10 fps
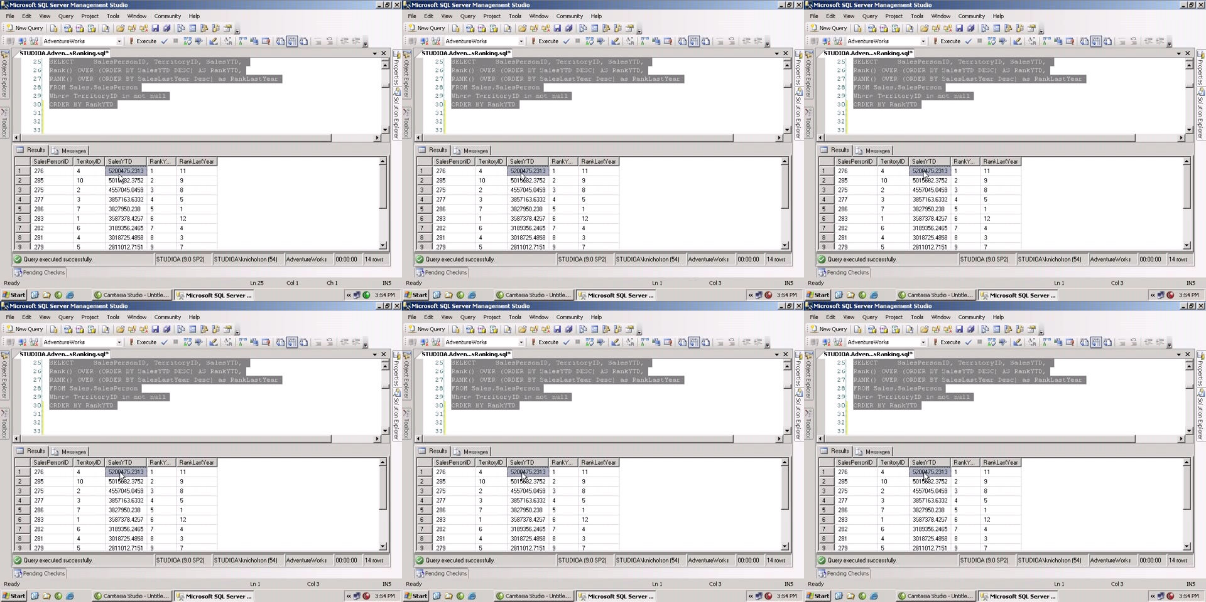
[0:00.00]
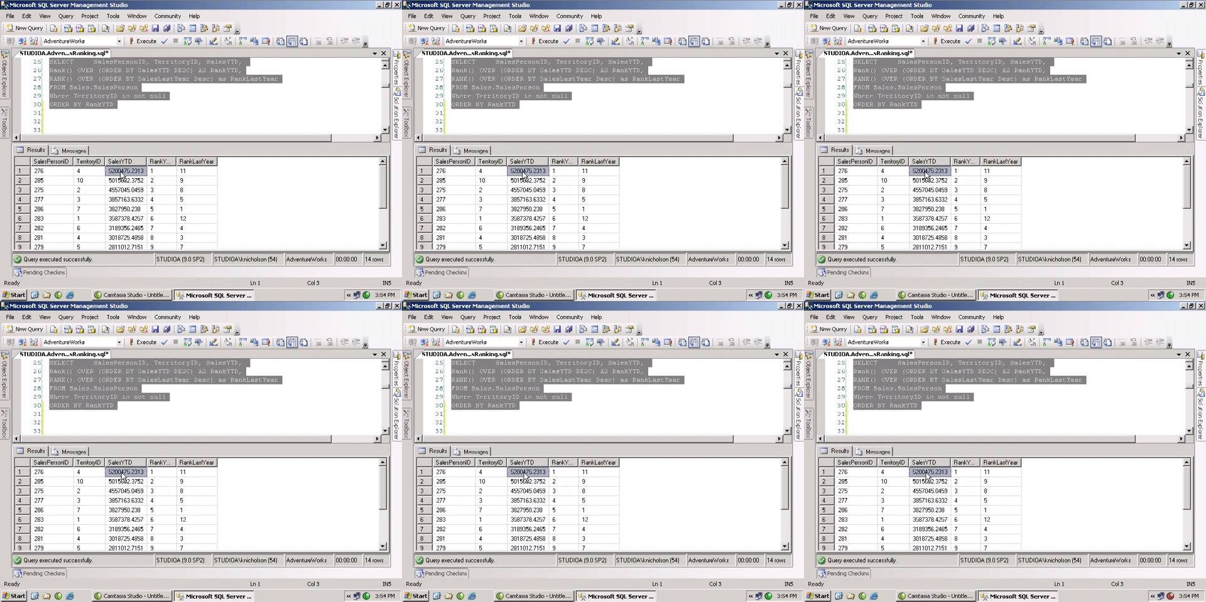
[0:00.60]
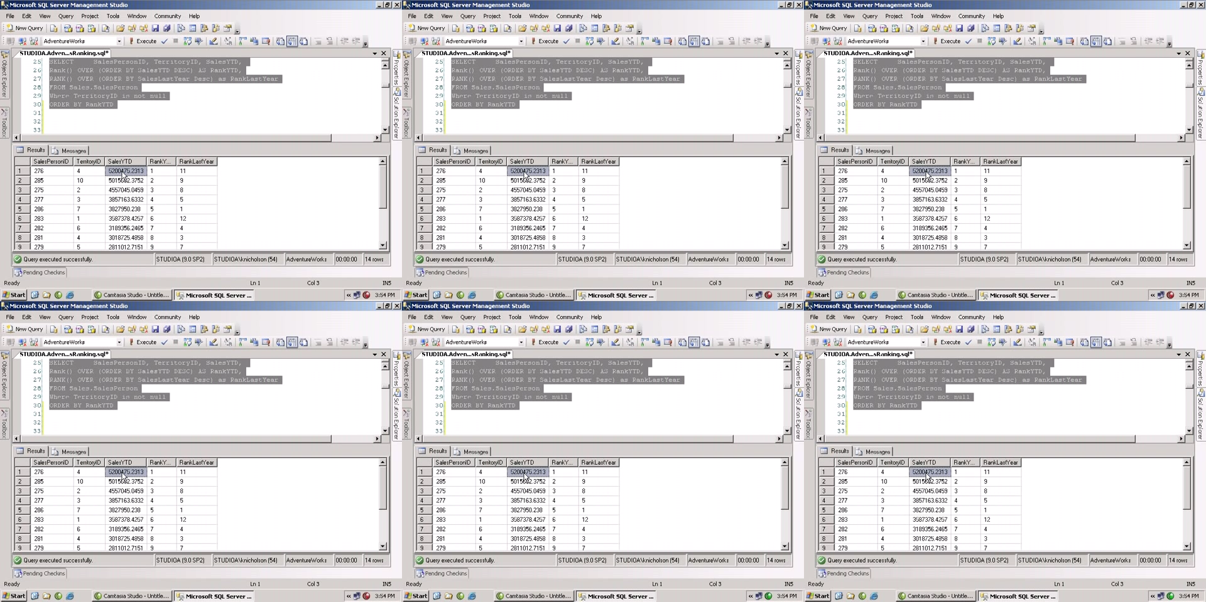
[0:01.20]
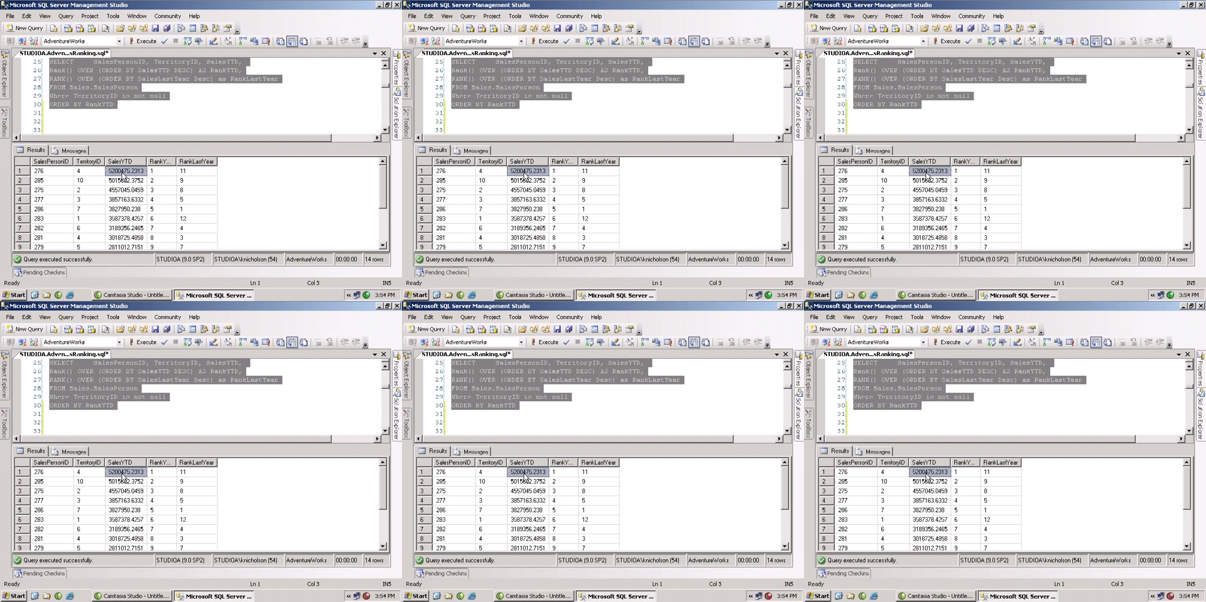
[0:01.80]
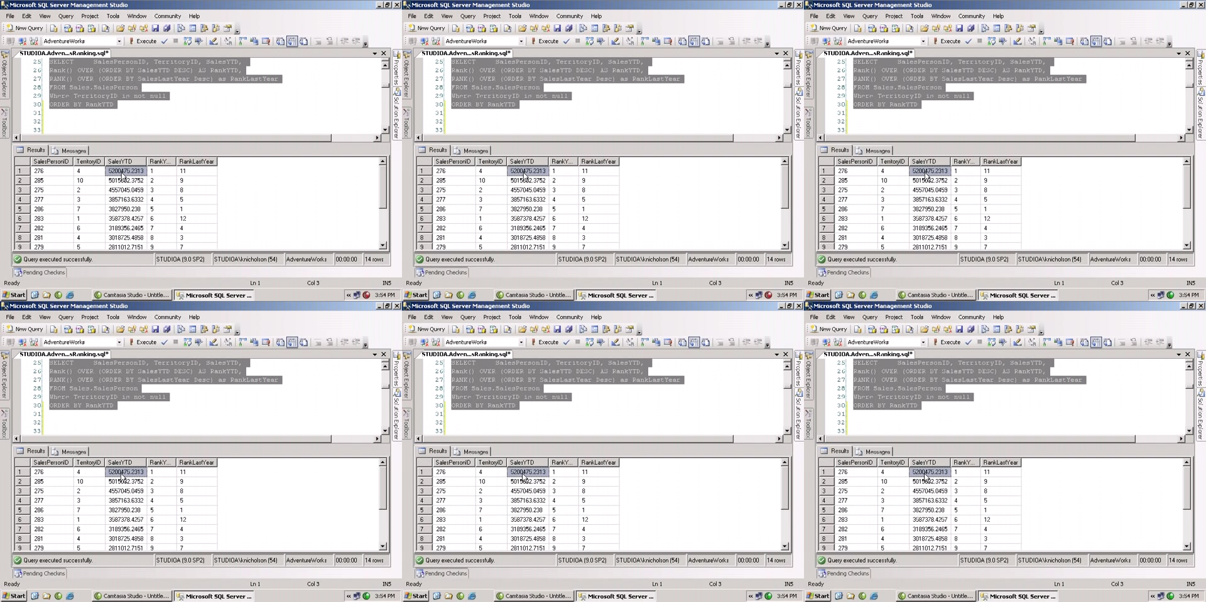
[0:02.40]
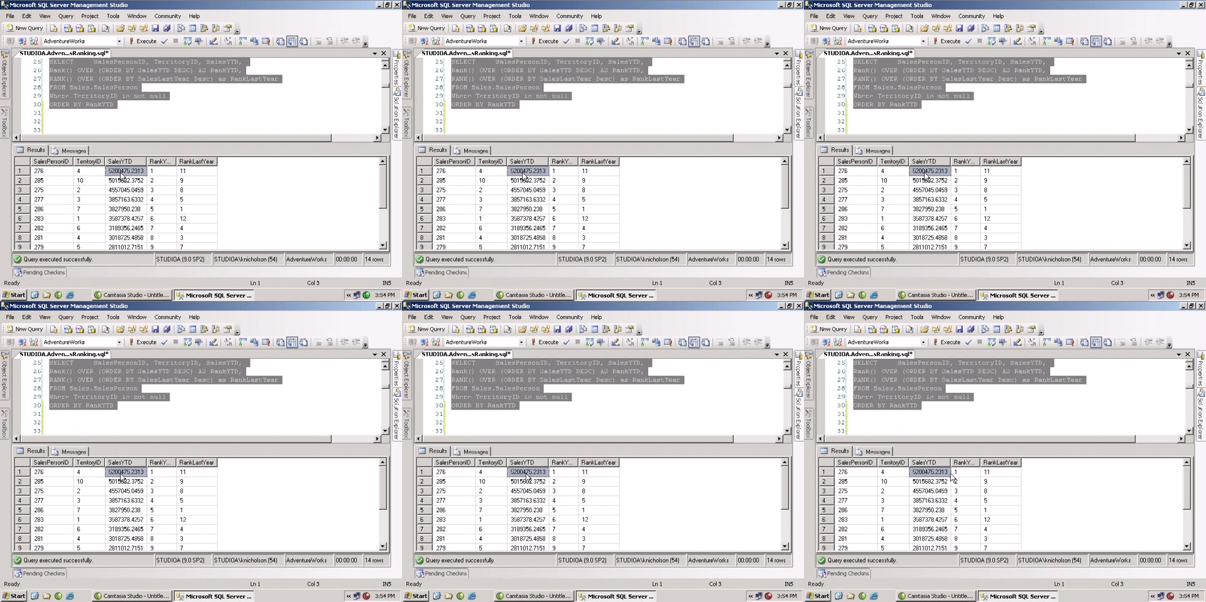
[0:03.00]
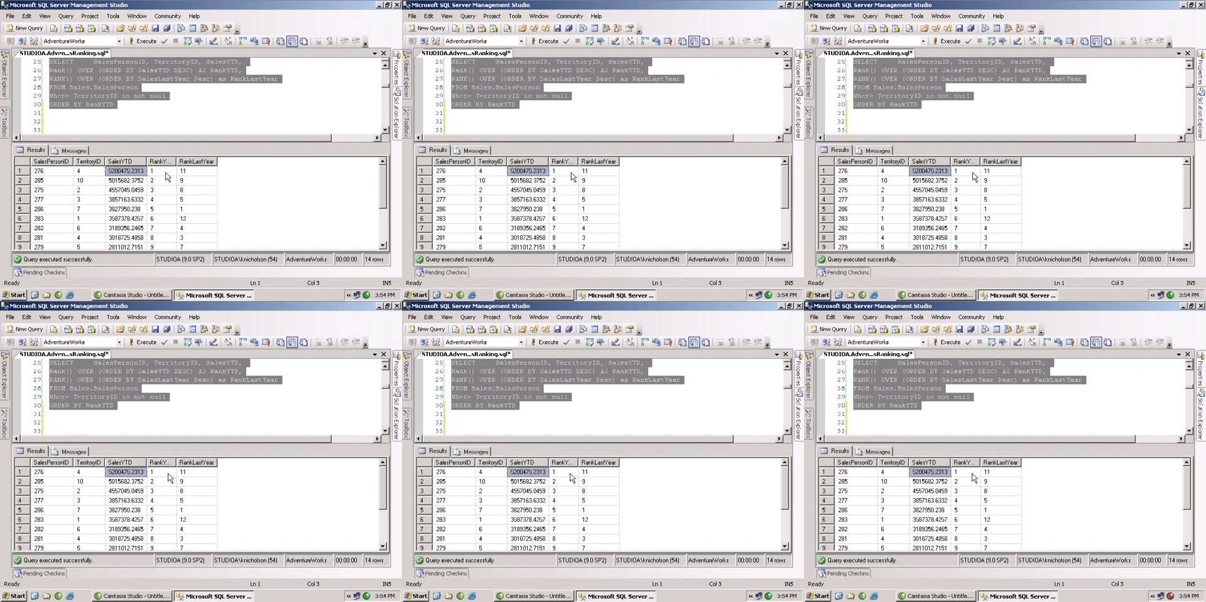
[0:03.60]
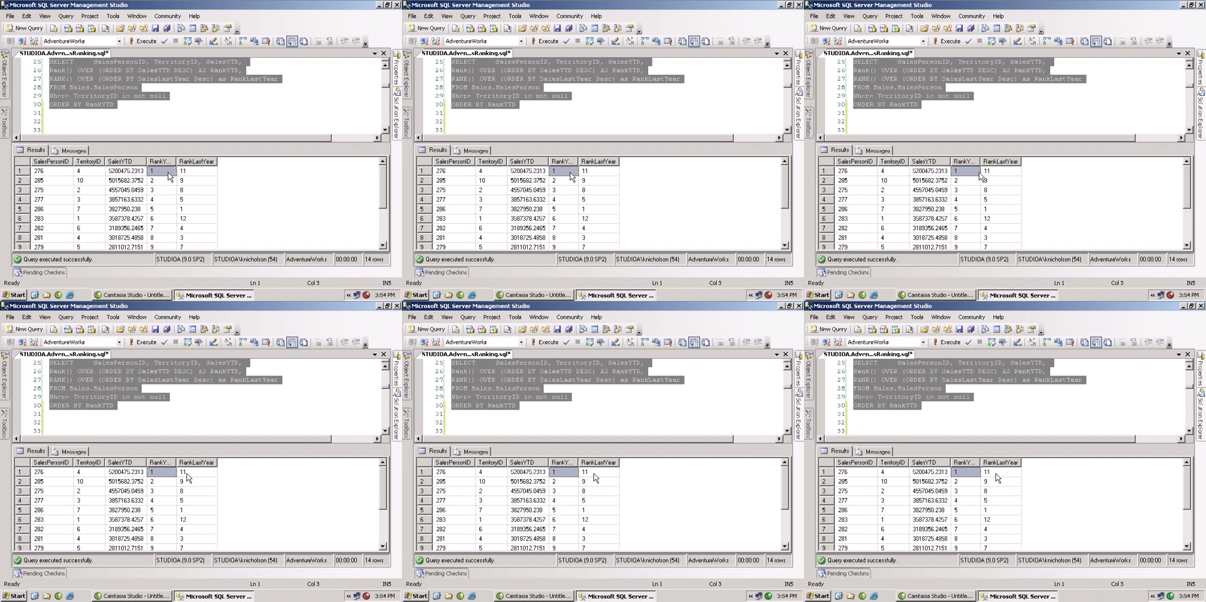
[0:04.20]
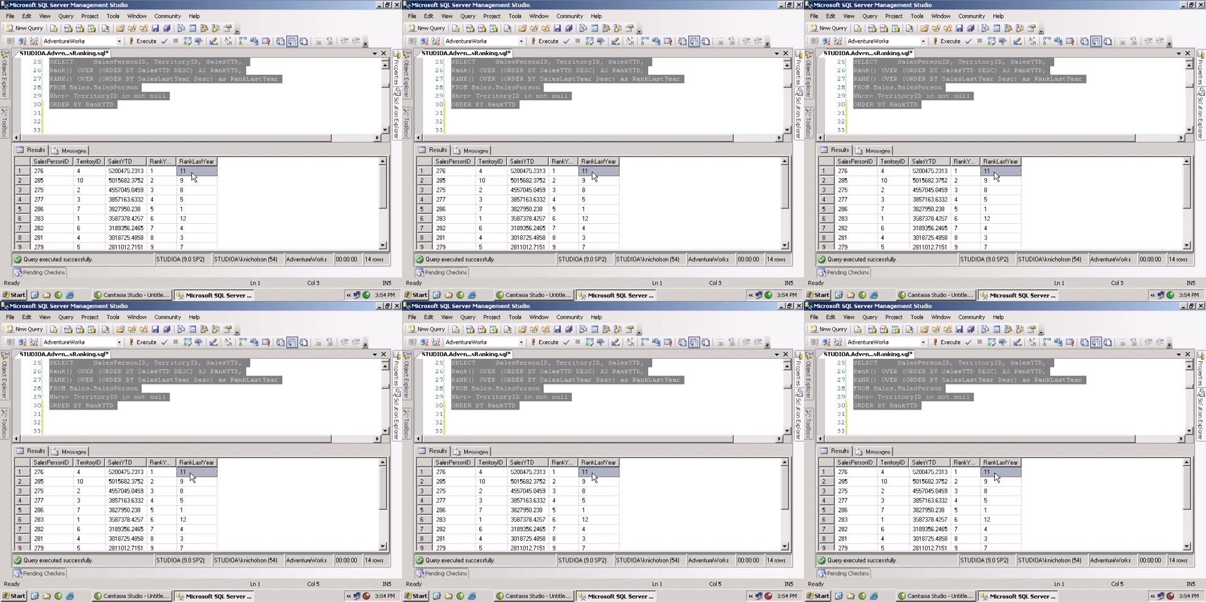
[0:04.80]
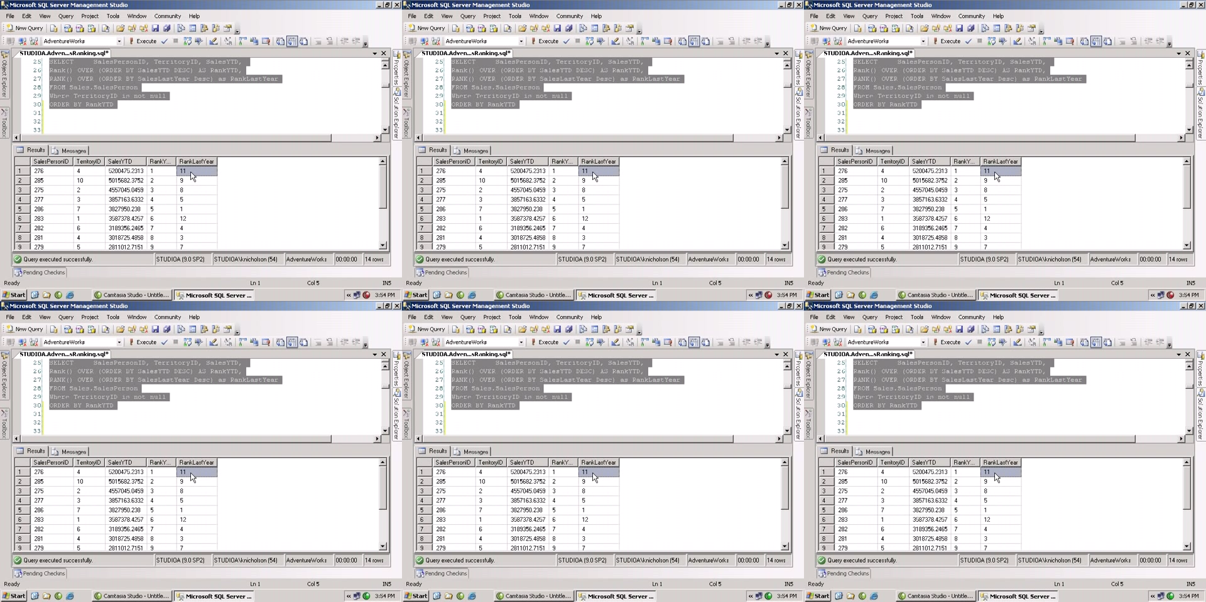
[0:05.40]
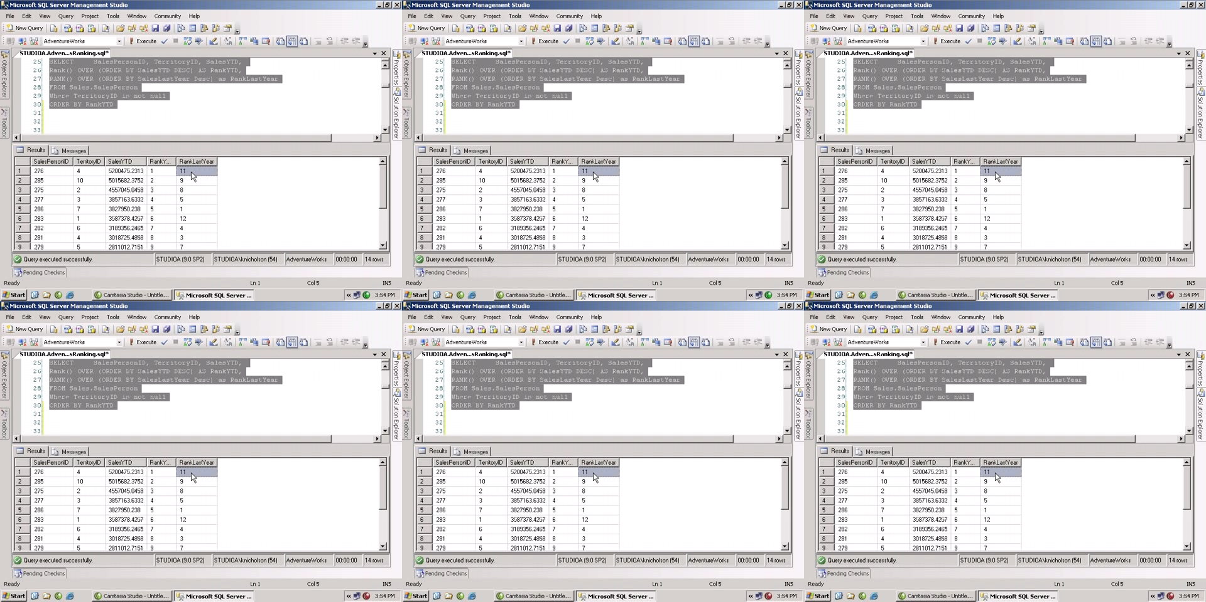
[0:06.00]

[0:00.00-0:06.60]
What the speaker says: Nobody's mouth can be seen.